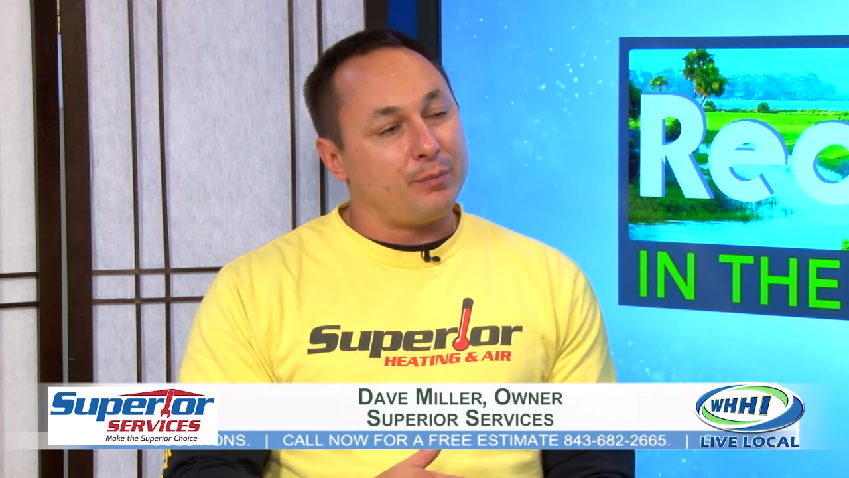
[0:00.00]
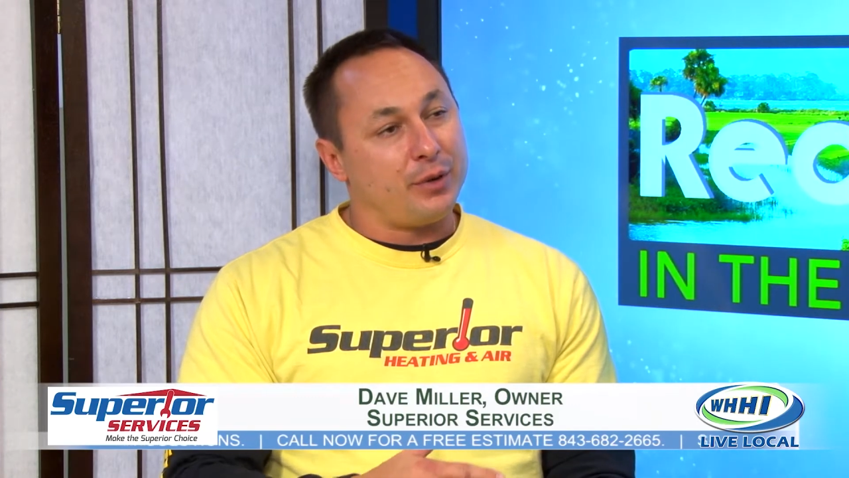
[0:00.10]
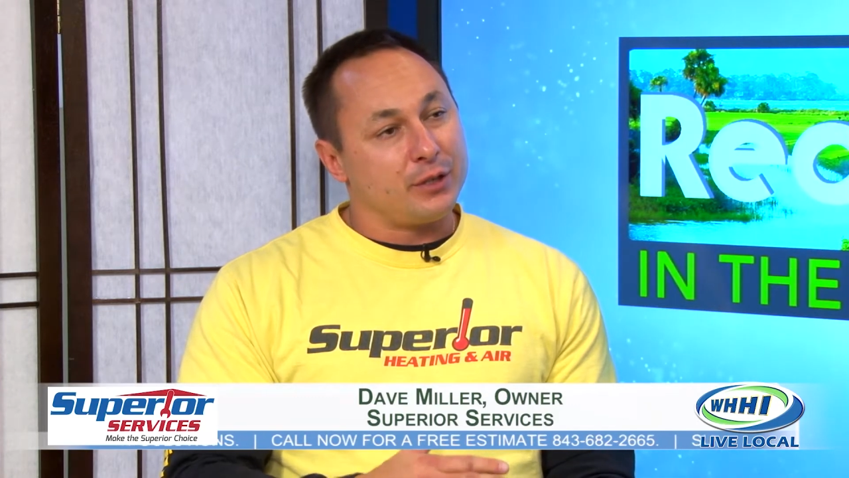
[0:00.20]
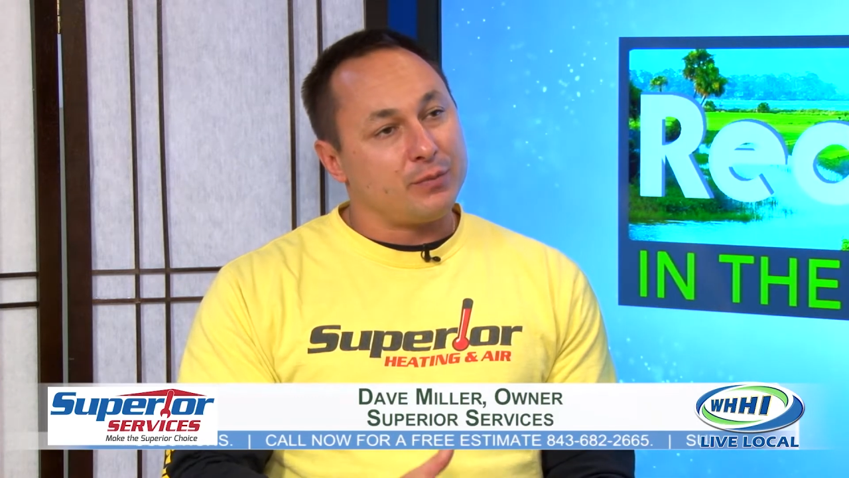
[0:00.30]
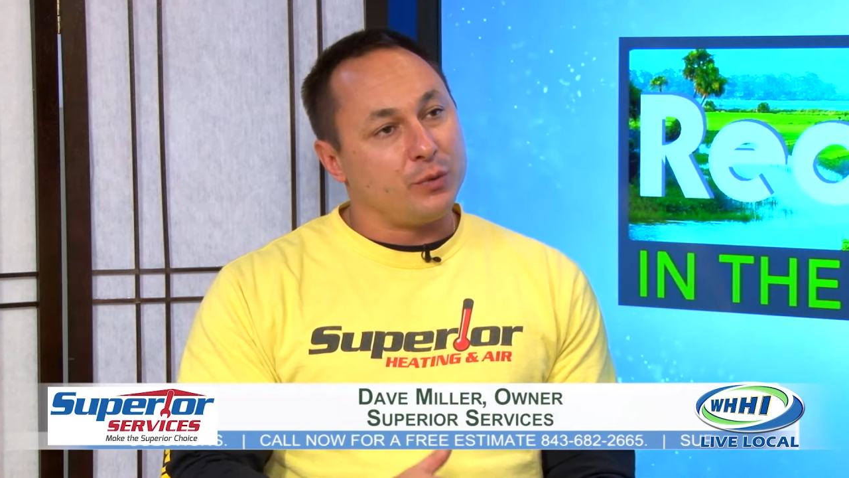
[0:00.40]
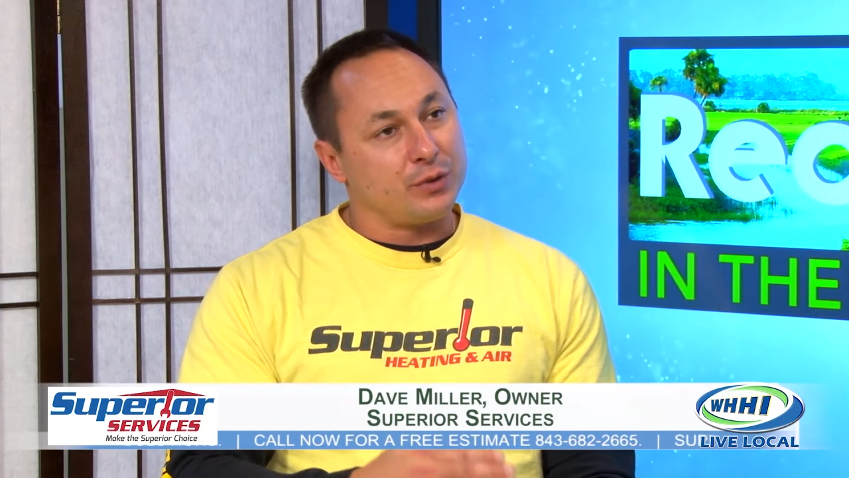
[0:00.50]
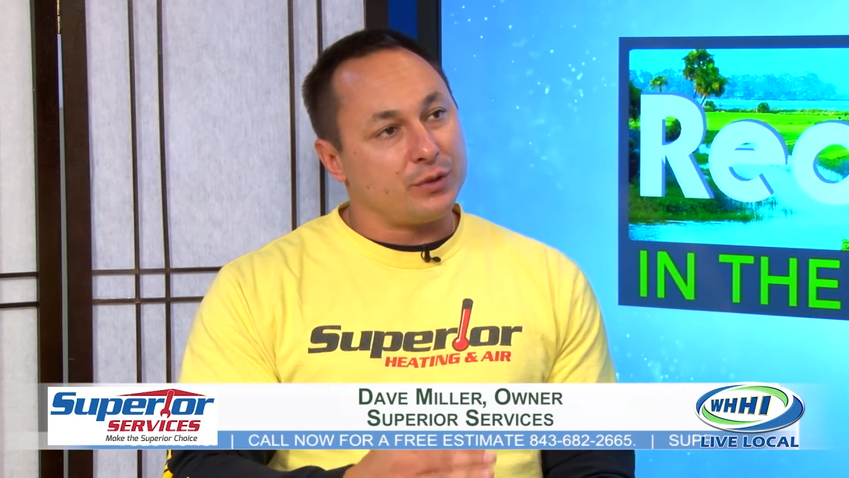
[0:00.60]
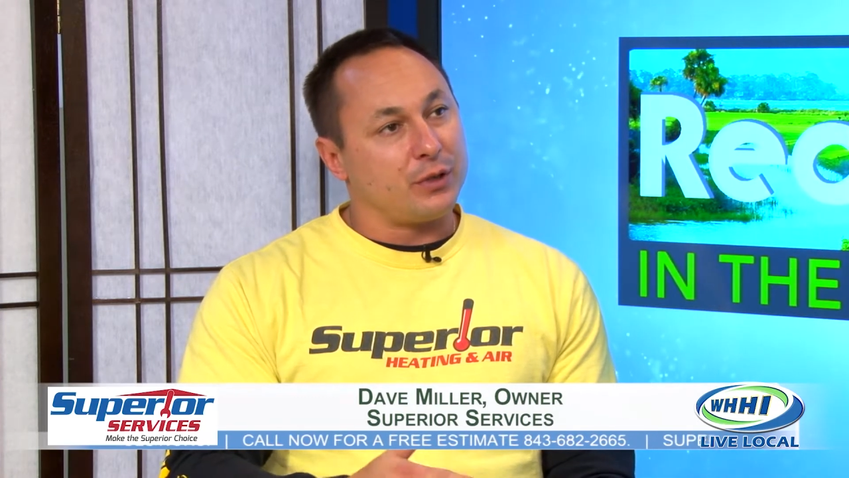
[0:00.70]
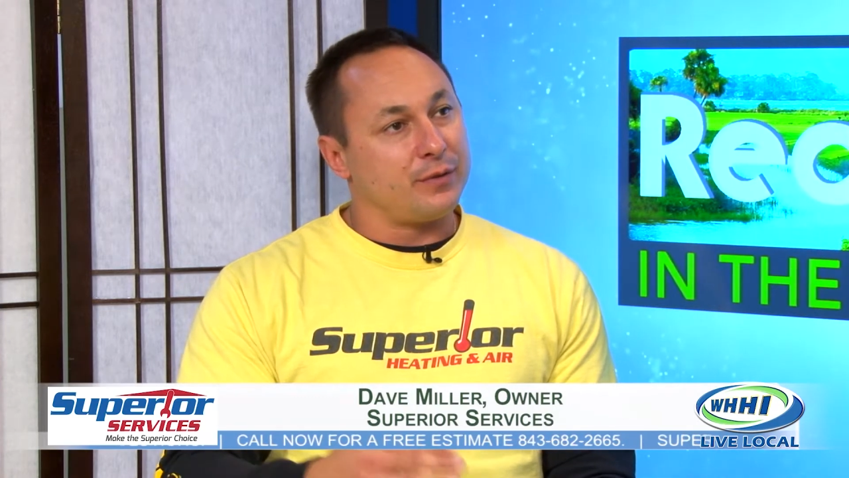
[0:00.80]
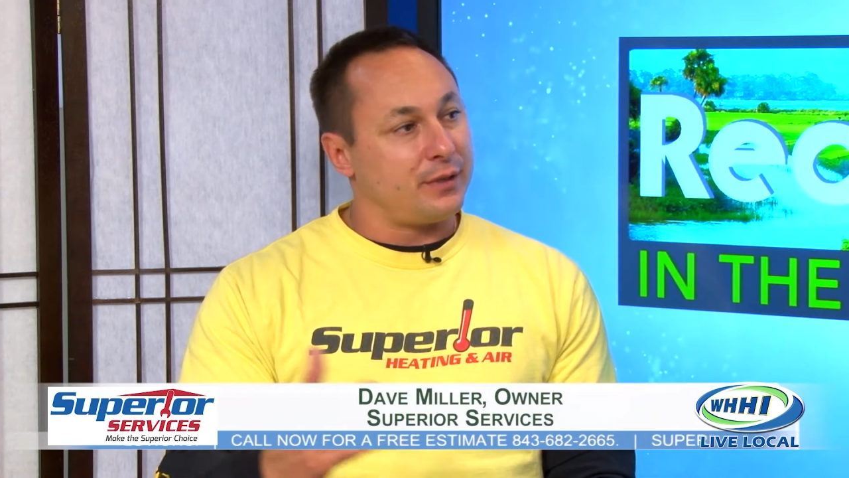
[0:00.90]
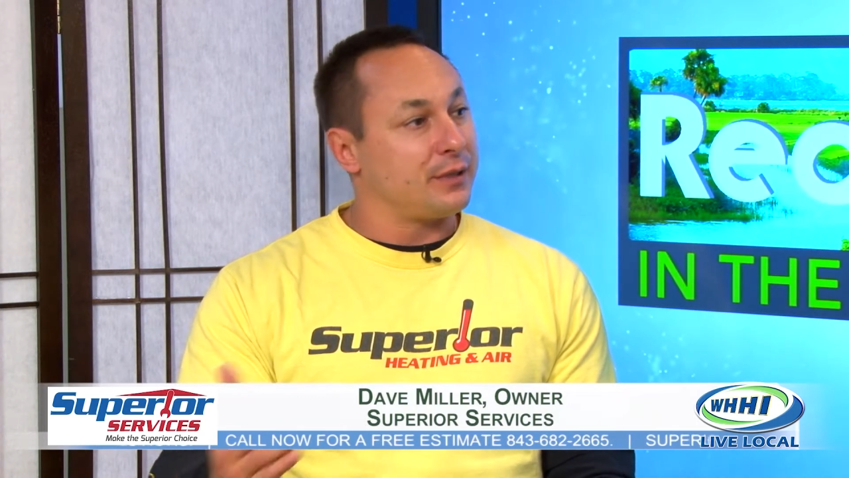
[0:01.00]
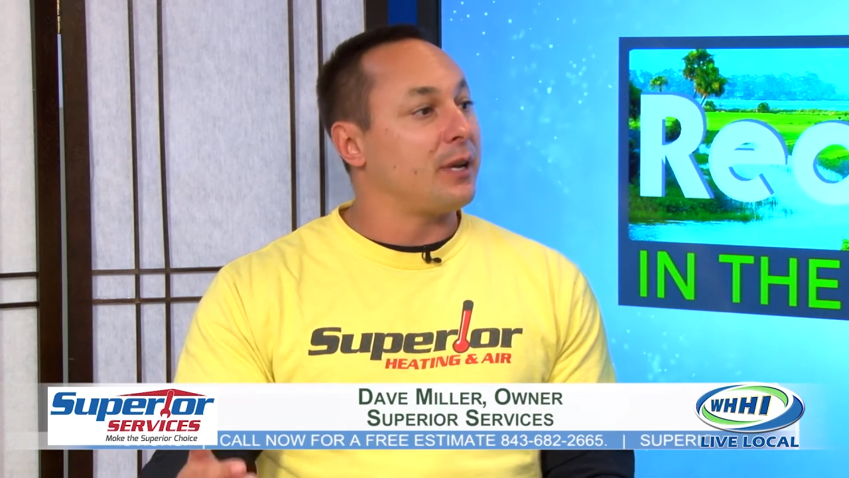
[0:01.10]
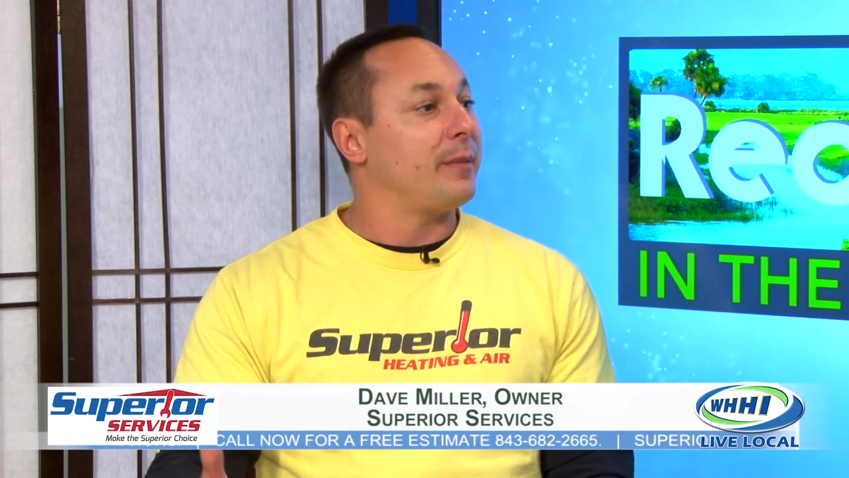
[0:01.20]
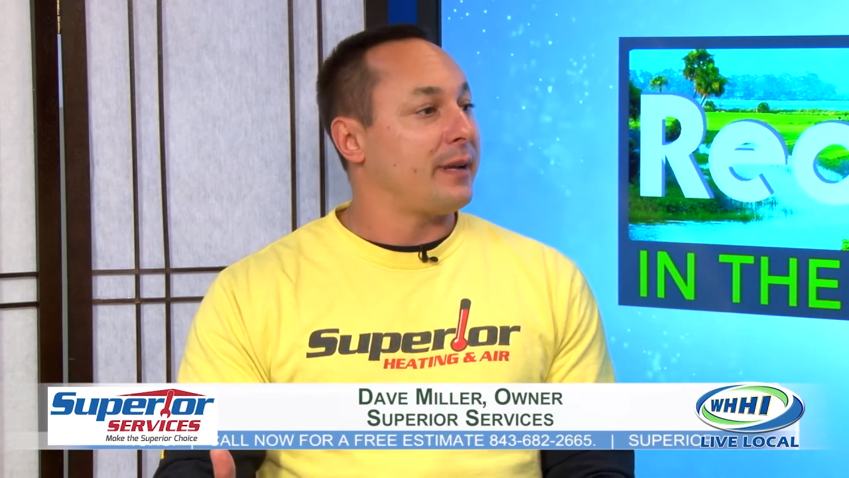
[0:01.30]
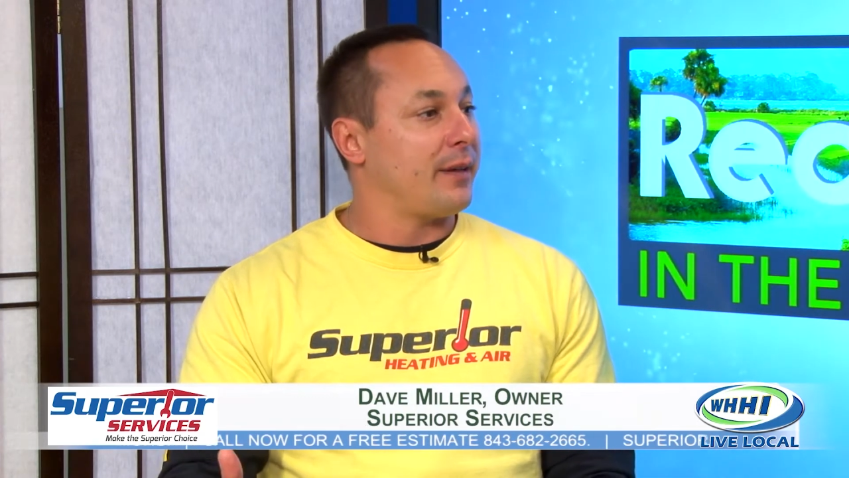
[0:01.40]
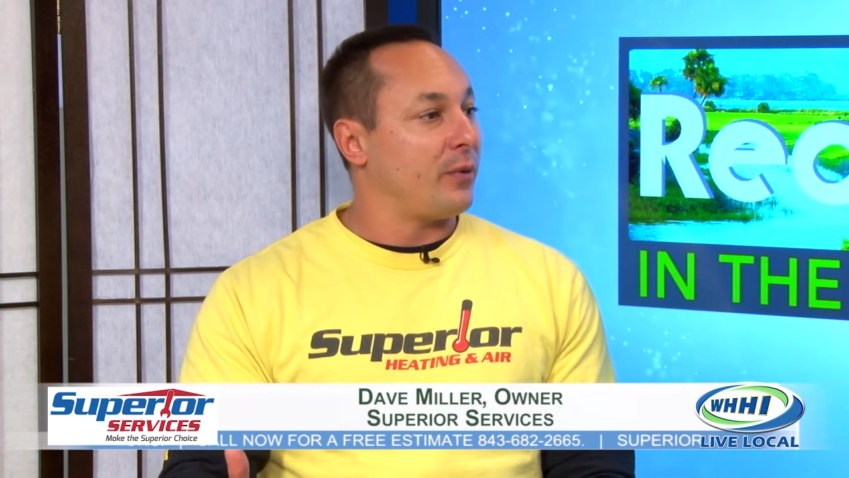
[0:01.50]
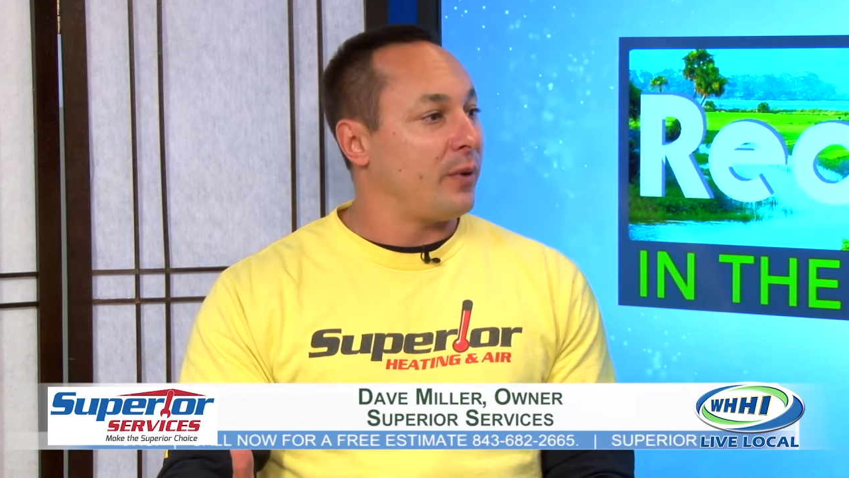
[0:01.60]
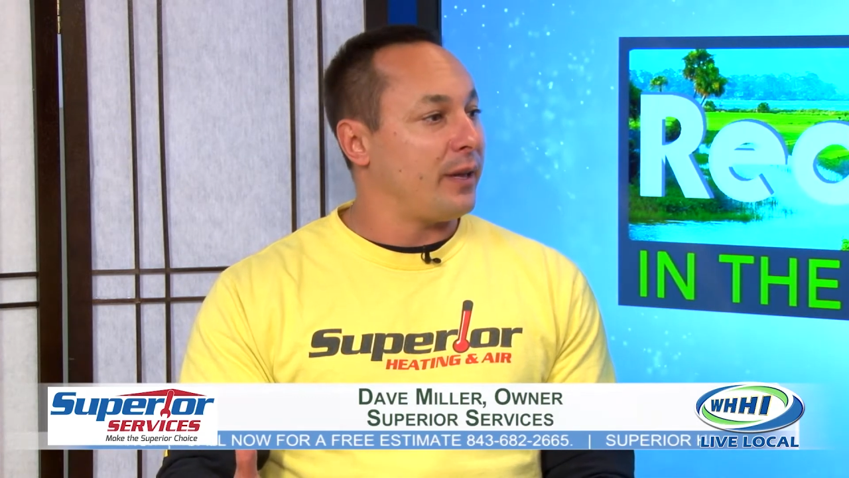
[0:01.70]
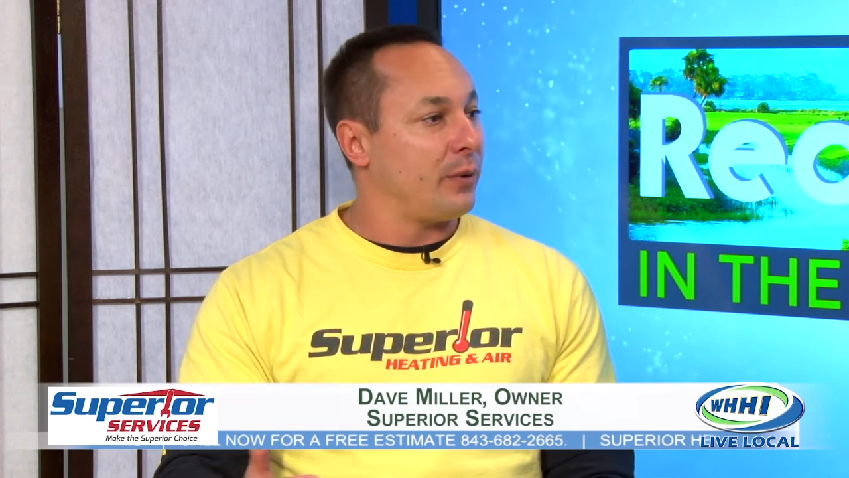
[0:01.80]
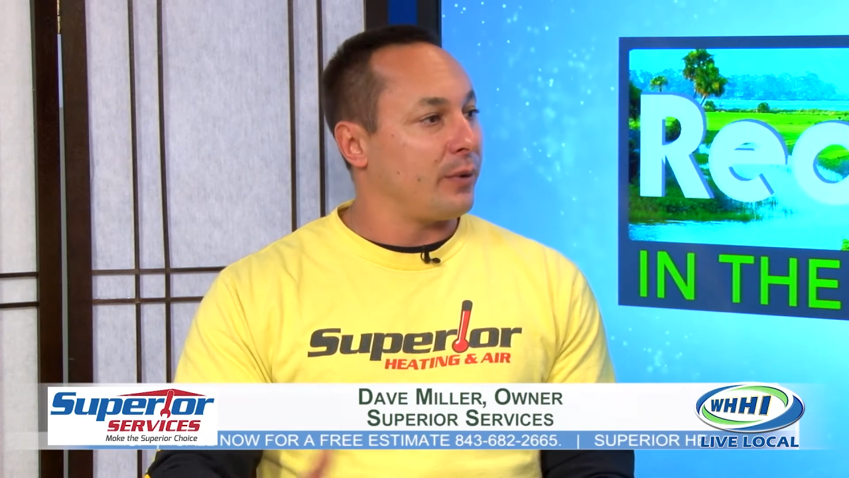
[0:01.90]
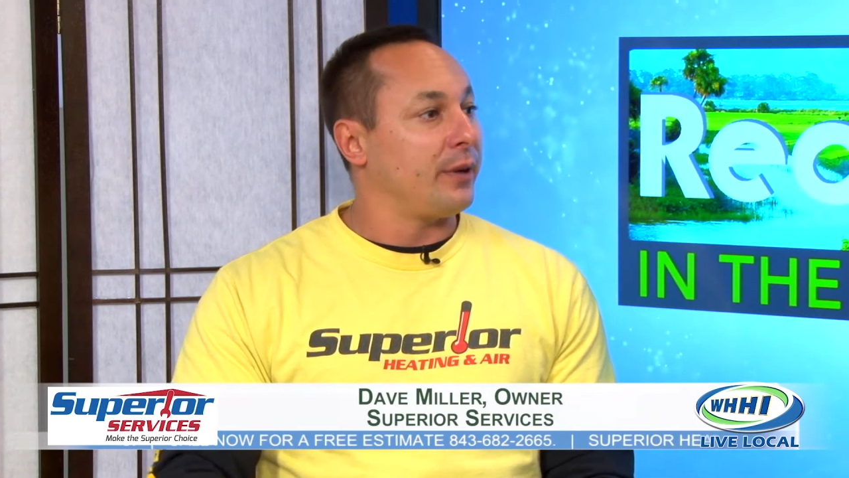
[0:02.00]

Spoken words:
bunch more services coming down the way that we're